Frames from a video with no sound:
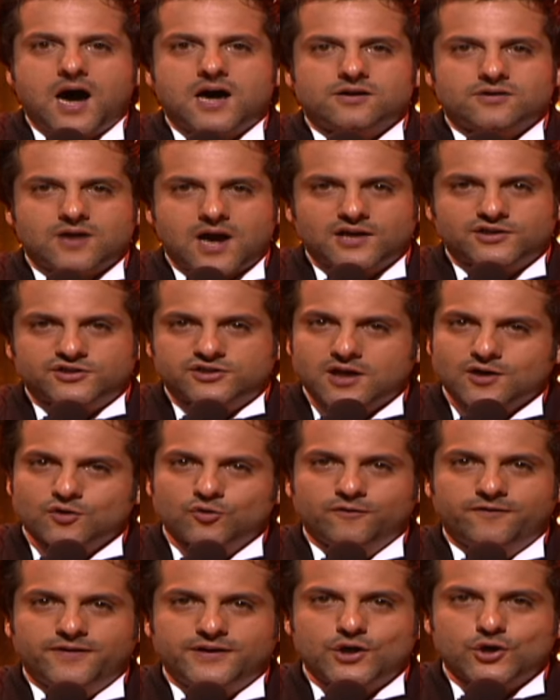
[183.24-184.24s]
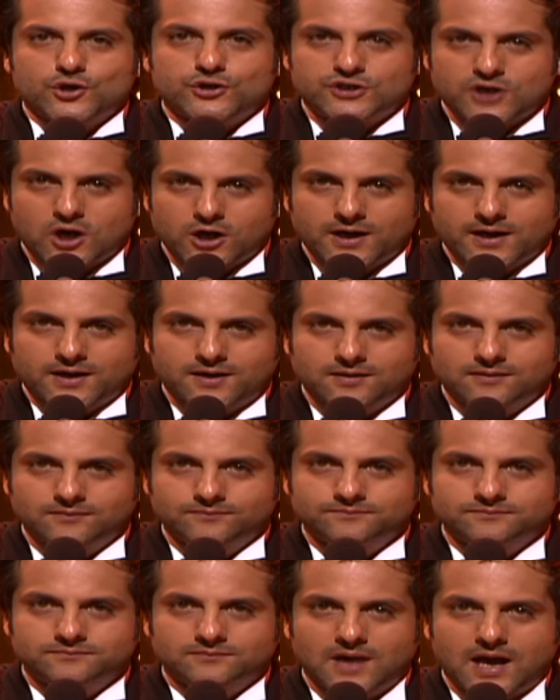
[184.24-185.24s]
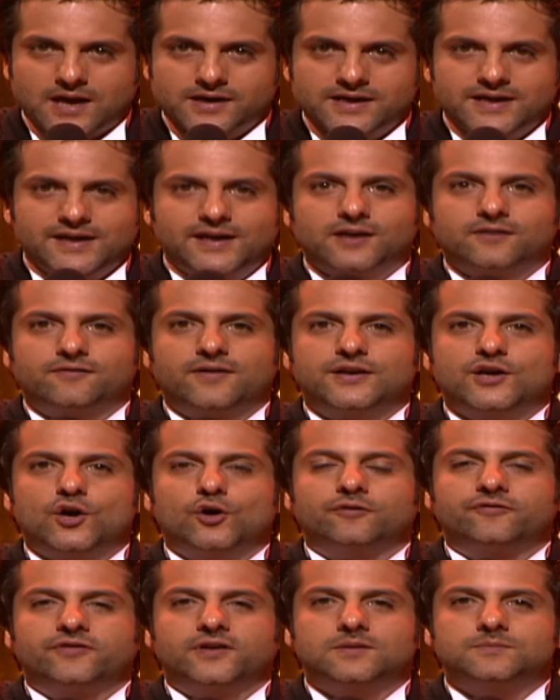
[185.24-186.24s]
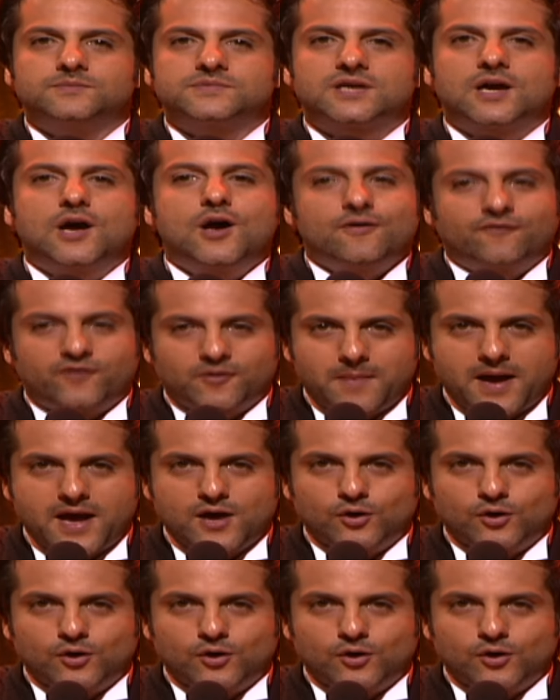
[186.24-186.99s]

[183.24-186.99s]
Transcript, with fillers: are Rajtaru Video Sonic and Eagle Video Films for